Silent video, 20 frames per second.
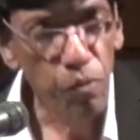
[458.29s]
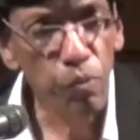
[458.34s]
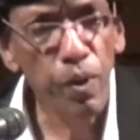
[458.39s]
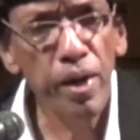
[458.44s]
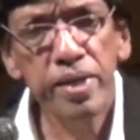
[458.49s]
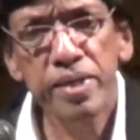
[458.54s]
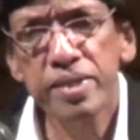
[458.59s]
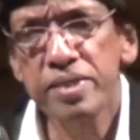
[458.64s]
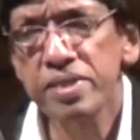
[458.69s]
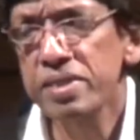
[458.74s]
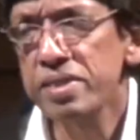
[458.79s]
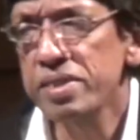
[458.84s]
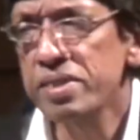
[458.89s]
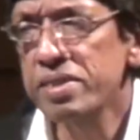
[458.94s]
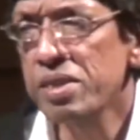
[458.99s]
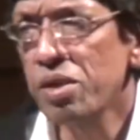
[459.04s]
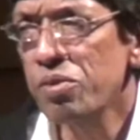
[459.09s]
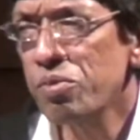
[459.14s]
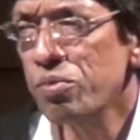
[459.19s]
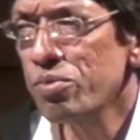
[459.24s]
Why is this?
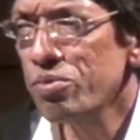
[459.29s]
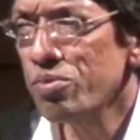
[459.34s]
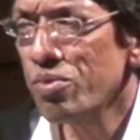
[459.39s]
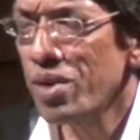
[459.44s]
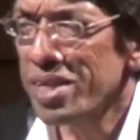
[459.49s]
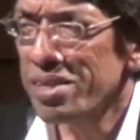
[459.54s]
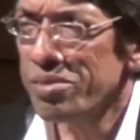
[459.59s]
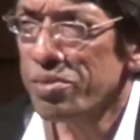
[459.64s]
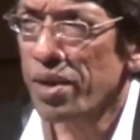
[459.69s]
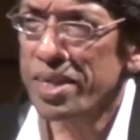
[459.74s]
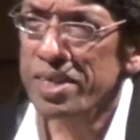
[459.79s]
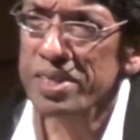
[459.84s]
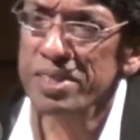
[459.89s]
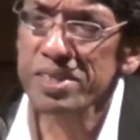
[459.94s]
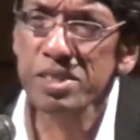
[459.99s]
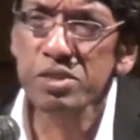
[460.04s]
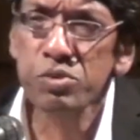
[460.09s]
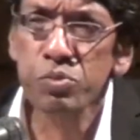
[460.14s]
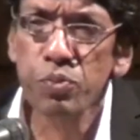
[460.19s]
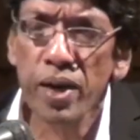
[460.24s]
Now, why is
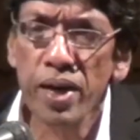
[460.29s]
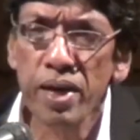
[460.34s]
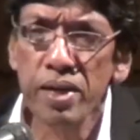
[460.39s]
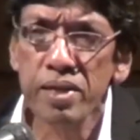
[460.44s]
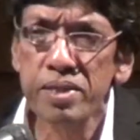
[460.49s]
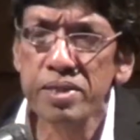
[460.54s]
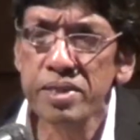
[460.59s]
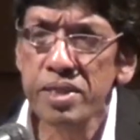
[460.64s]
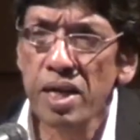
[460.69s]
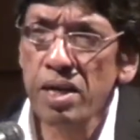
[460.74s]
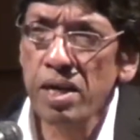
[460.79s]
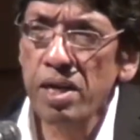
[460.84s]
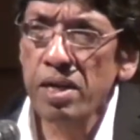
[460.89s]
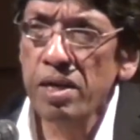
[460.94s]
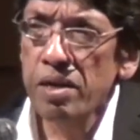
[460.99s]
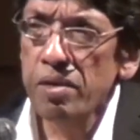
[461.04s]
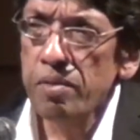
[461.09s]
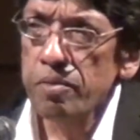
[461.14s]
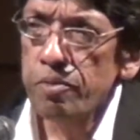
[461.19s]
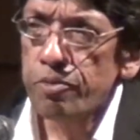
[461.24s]
this violence?
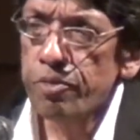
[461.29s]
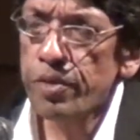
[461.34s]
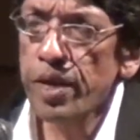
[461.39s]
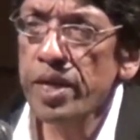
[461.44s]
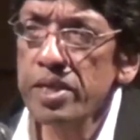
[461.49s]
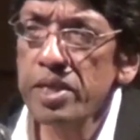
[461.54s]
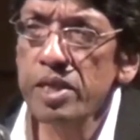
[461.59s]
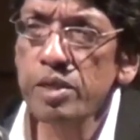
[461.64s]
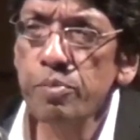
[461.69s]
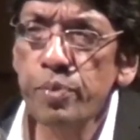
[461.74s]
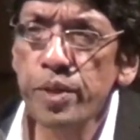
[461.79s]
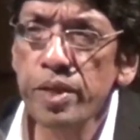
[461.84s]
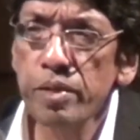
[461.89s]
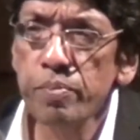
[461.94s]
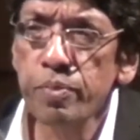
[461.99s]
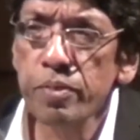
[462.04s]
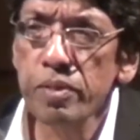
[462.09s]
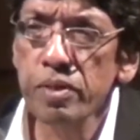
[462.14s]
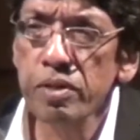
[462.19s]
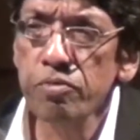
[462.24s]
Friendly
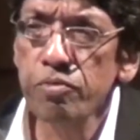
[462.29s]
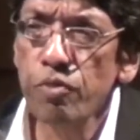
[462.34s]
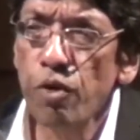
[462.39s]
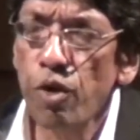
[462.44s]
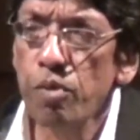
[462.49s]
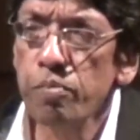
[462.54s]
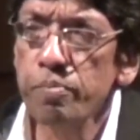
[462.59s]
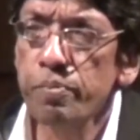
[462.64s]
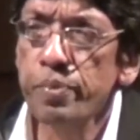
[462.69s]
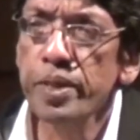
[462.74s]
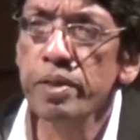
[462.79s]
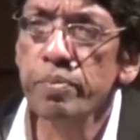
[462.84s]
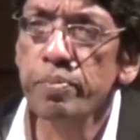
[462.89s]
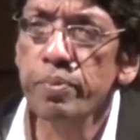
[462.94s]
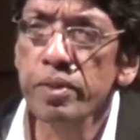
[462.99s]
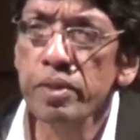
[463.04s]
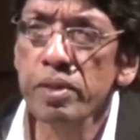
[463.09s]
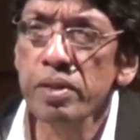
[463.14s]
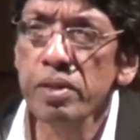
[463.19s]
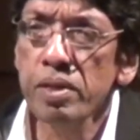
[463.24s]
people, warm
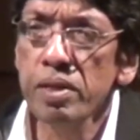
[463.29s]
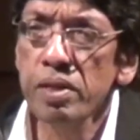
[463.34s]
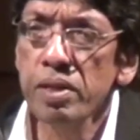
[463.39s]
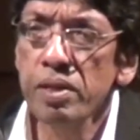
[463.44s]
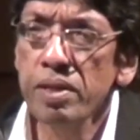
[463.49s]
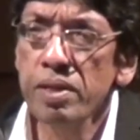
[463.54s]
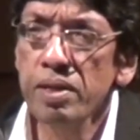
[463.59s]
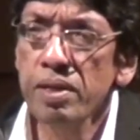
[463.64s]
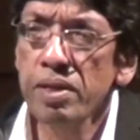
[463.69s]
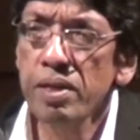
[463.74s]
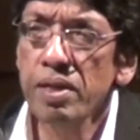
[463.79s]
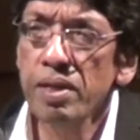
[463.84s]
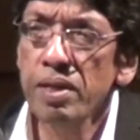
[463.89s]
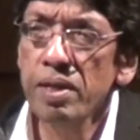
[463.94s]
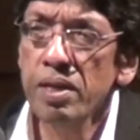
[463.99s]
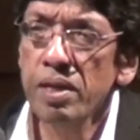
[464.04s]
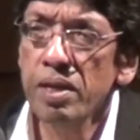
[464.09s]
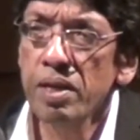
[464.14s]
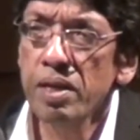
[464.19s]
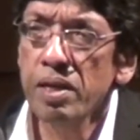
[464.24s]
people,
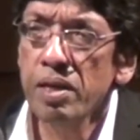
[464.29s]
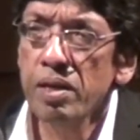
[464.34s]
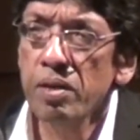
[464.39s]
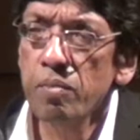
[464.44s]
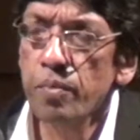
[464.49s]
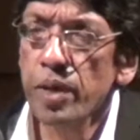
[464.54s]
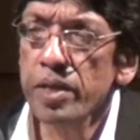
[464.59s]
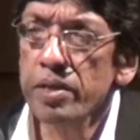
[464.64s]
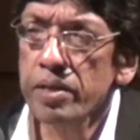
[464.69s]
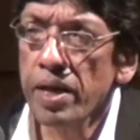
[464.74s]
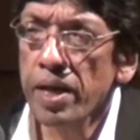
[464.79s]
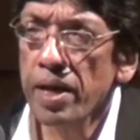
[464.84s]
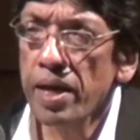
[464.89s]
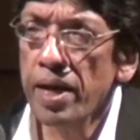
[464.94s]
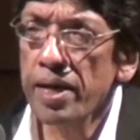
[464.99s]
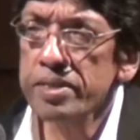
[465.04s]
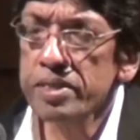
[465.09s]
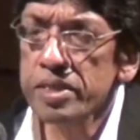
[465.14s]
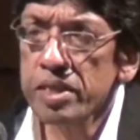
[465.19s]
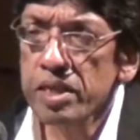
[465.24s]
but
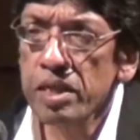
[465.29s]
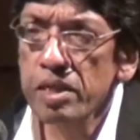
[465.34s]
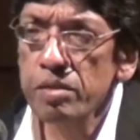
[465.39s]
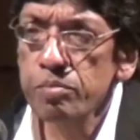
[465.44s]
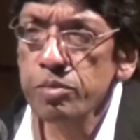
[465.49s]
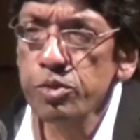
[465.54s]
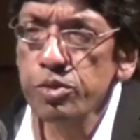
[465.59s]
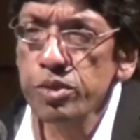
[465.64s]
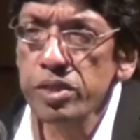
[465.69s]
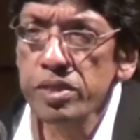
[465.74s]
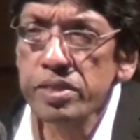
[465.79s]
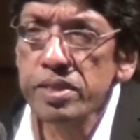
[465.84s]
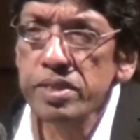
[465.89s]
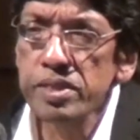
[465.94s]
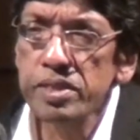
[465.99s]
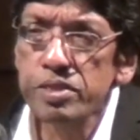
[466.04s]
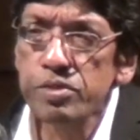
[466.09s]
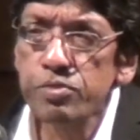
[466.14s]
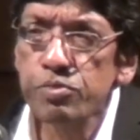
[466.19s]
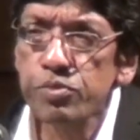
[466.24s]
as
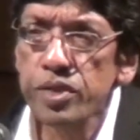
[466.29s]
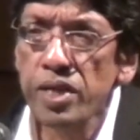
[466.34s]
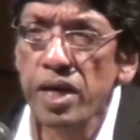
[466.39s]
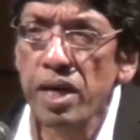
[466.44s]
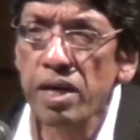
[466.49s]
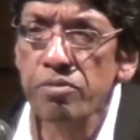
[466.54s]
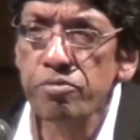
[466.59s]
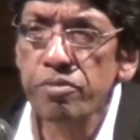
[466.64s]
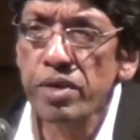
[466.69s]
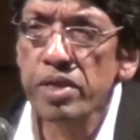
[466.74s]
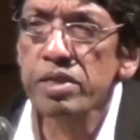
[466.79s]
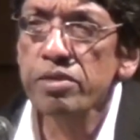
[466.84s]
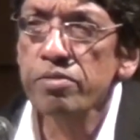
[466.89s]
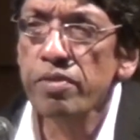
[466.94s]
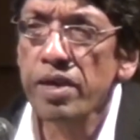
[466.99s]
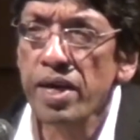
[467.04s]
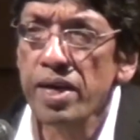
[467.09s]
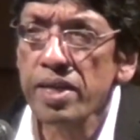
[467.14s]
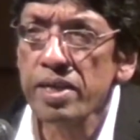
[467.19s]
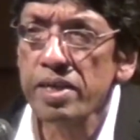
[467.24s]
communities, we are very
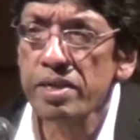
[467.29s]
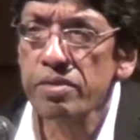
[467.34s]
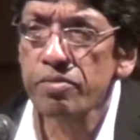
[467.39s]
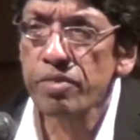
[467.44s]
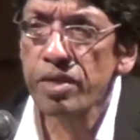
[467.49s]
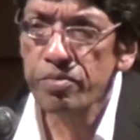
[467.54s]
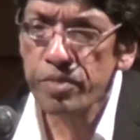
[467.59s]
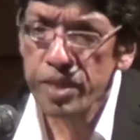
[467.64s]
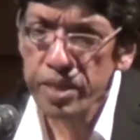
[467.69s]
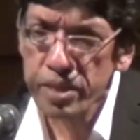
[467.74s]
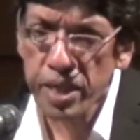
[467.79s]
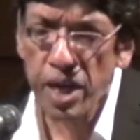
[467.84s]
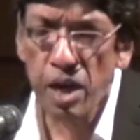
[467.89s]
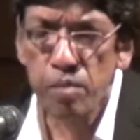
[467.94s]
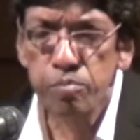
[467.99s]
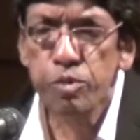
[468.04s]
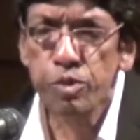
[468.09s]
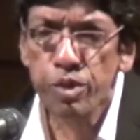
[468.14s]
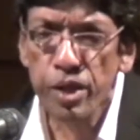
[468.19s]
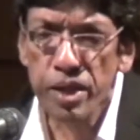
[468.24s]
violent. When we
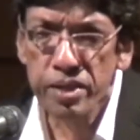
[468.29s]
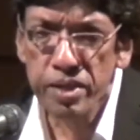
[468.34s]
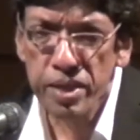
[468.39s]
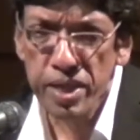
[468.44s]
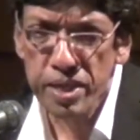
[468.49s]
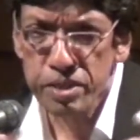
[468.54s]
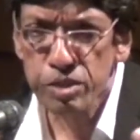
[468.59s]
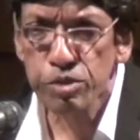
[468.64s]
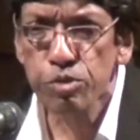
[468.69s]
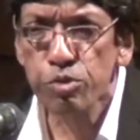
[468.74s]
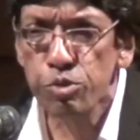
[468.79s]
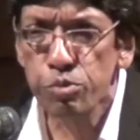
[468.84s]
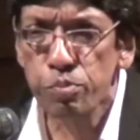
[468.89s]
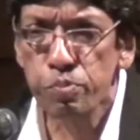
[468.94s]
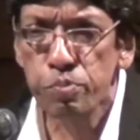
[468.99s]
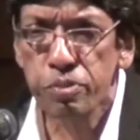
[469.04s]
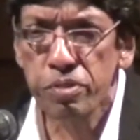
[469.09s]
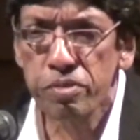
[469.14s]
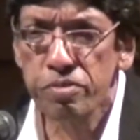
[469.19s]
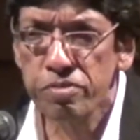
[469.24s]
come together as a group,
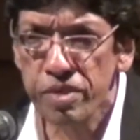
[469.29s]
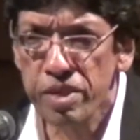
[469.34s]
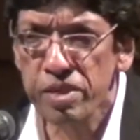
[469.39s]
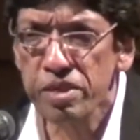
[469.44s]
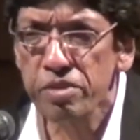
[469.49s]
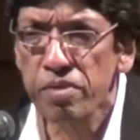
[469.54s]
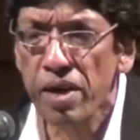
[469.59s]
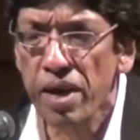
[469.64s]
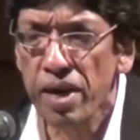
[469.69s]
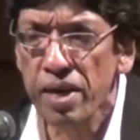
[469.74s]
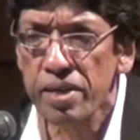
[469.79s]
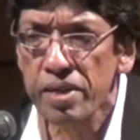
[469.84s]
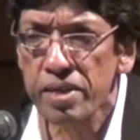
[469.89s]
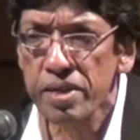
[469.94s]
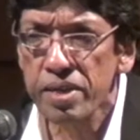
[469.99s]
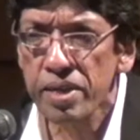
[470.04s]
very violent.